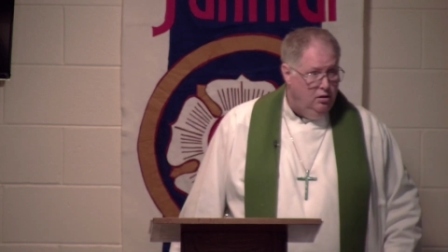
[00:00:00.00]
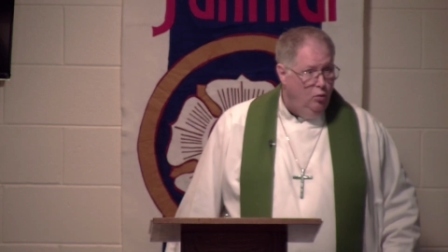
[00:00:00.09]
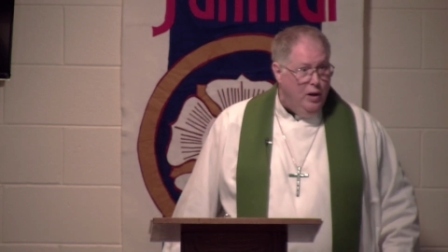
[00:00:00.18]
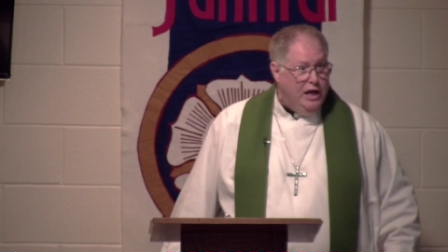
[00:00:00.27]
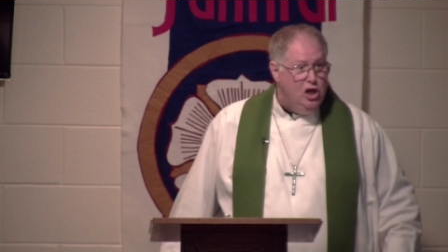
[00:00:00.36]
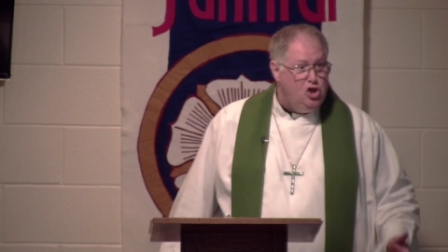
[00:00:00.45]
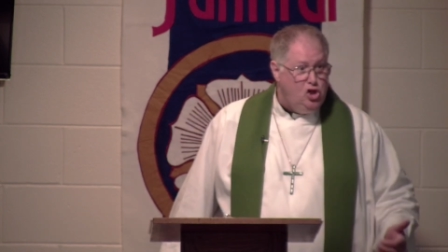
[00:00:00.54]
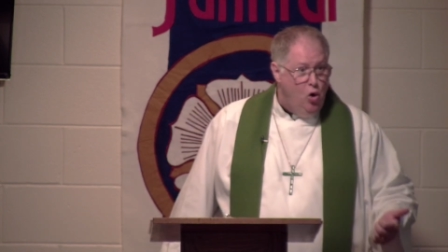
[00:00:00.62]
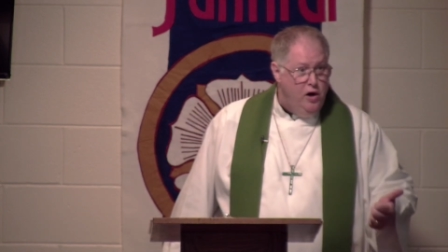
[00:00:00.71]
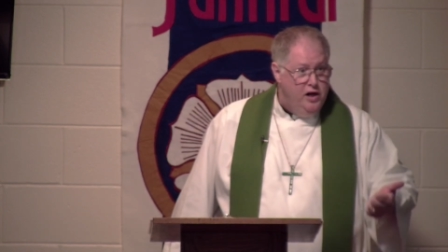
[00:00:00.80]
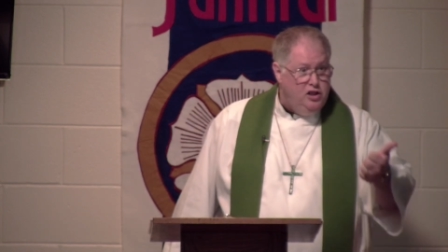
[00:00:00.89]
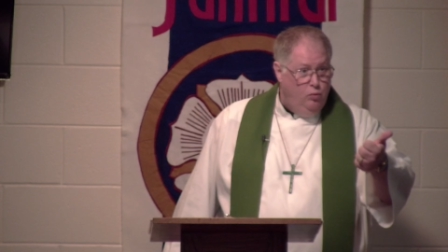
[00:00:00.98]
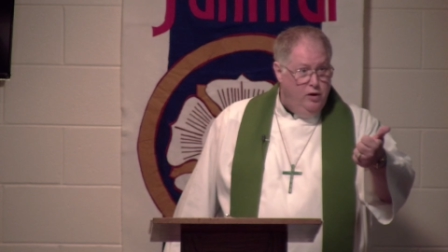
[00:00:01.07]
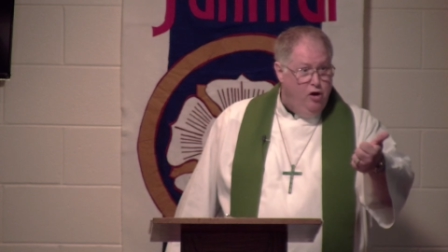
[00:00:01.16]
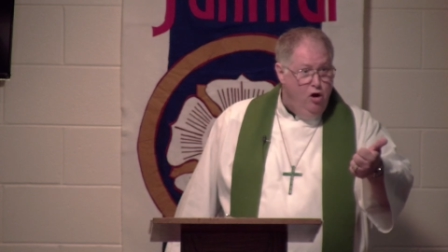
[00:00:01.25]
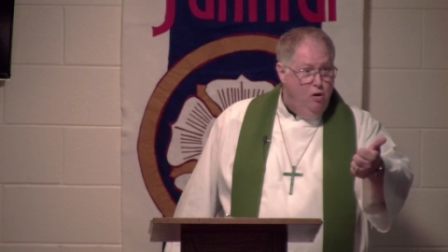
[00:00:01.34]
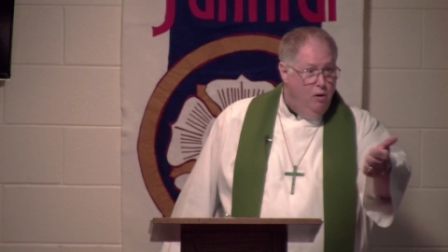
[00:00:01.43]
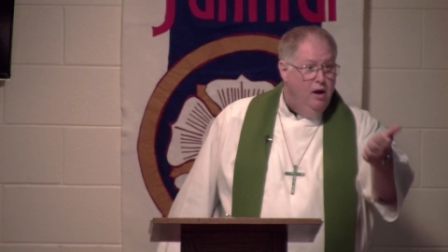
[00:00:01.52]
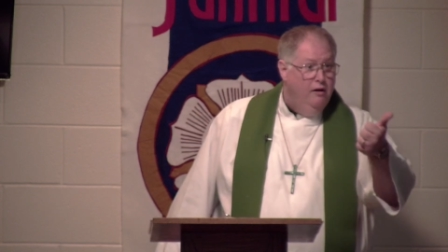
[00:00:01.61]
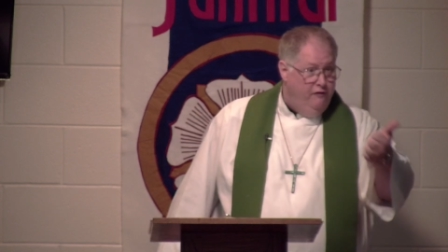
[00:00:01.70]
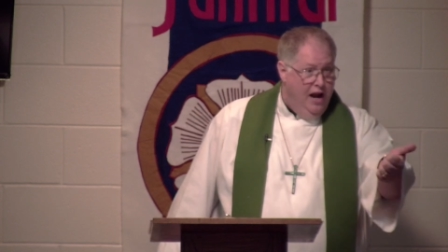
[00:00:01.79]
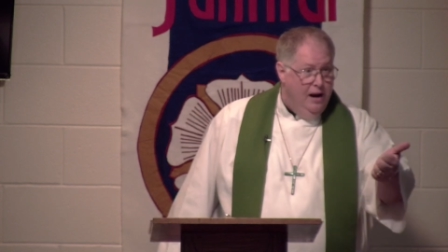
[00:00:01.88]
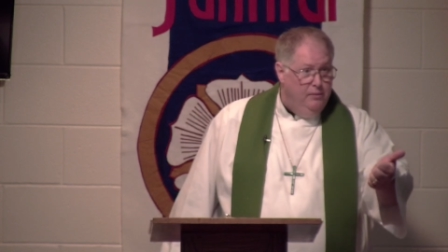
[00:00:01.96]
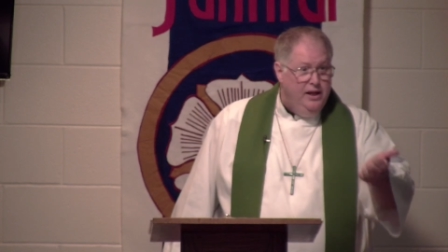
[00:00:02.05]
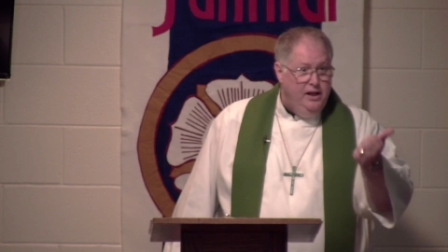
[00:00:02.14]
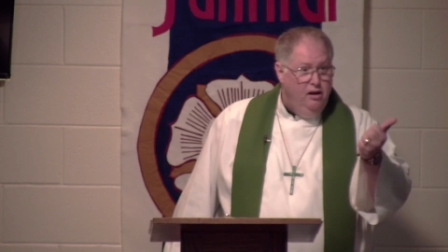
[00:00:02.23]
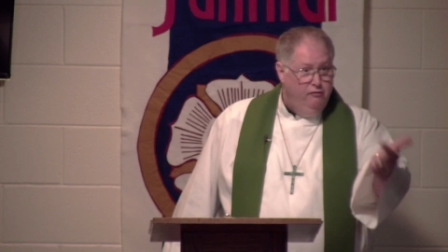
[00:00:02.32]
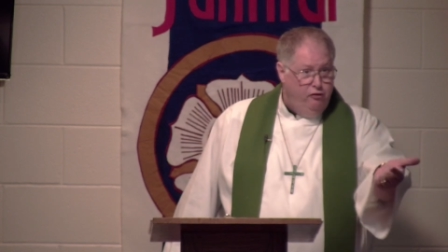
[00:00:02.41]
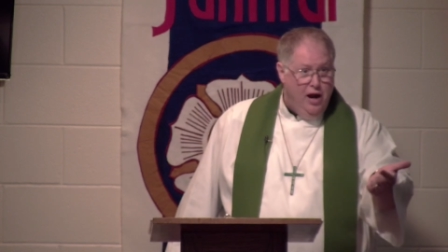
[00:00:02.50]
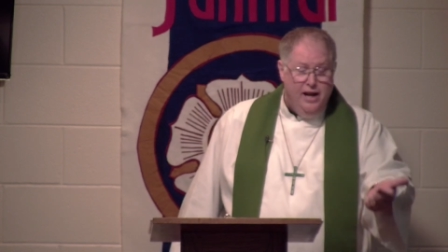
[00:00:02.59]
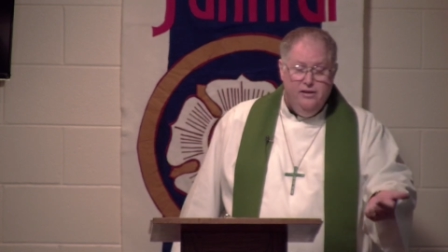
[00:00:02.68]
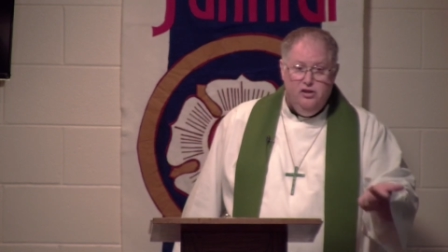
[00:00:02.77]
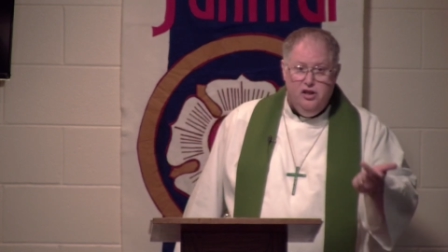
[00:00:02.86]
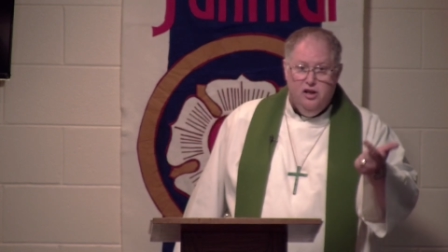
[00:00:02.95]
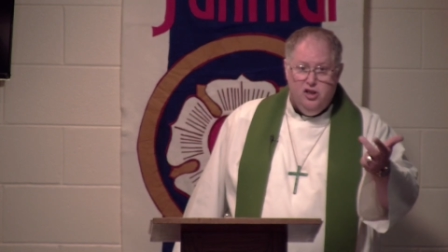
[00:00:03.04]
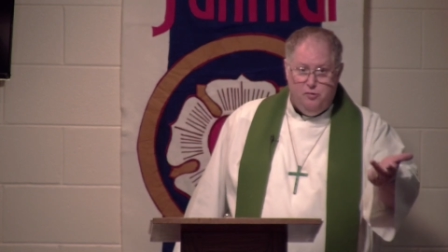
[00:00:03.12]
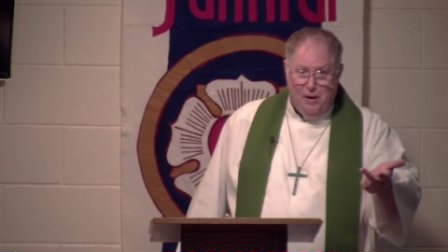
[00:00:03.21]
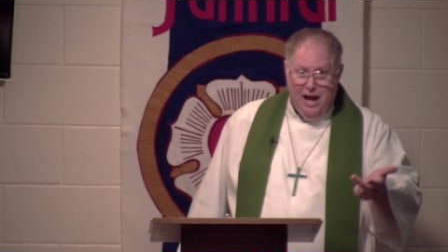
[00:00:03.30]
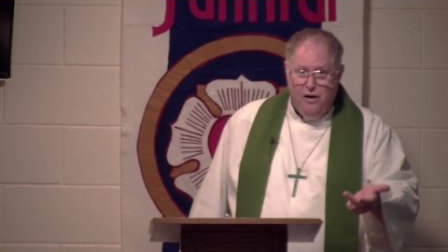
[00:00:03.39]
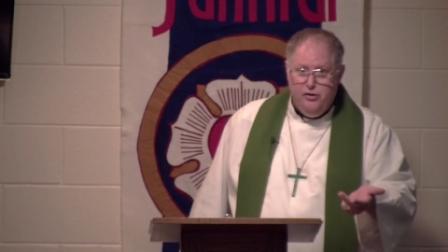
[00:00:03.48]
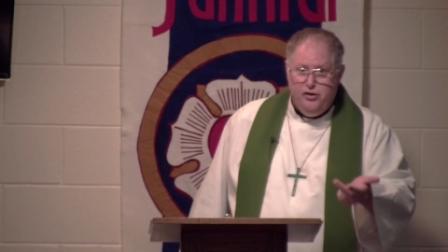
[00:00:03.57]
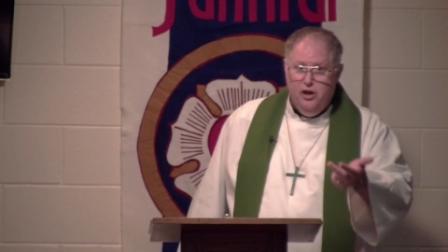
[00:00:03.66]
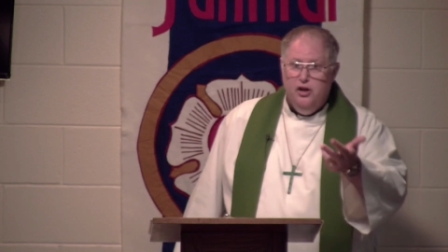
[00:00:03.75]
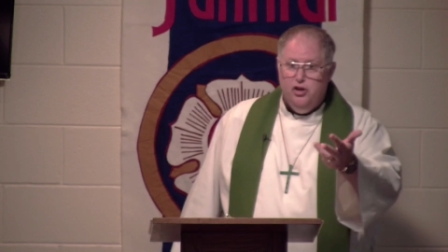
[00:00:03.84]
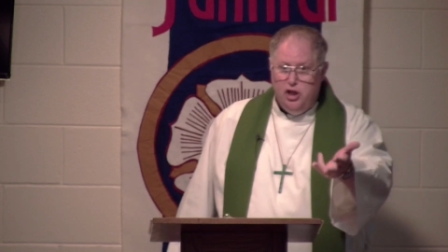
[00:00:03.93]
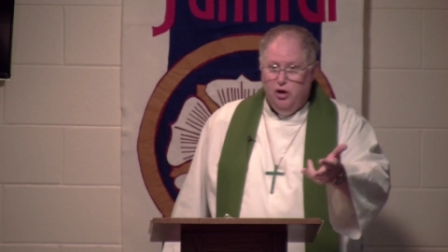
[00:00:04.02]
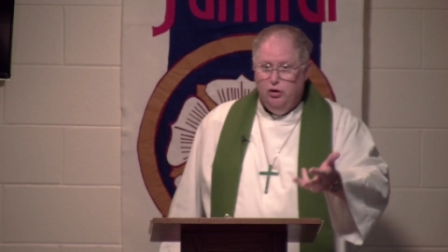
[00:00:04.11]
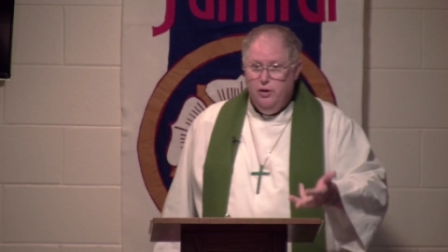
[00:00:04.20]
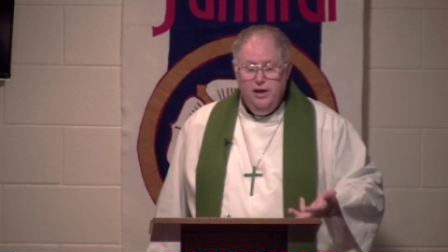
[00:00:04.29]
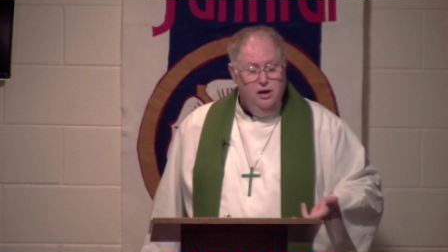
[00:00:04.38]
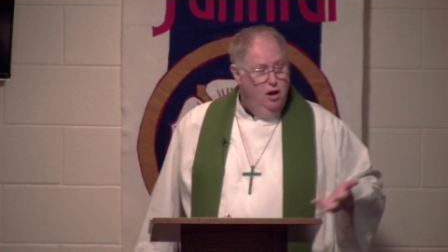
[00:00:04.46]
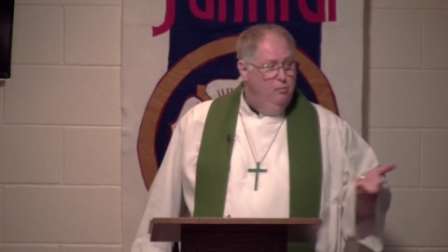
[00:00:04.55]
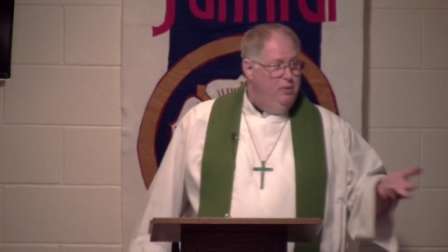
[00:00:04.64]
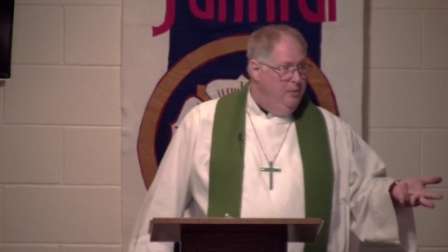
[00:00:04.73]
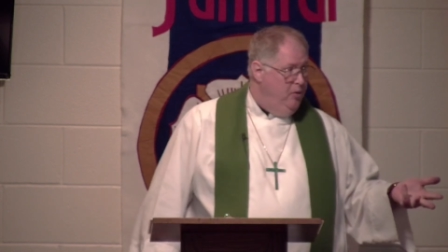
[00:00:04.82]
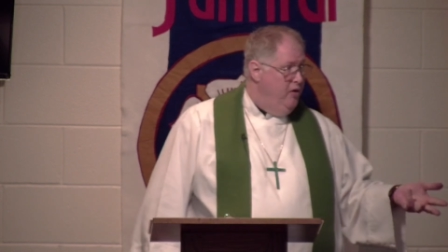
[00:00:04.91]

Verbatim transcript: We get shortest with who? Family, friends, spouse, children, people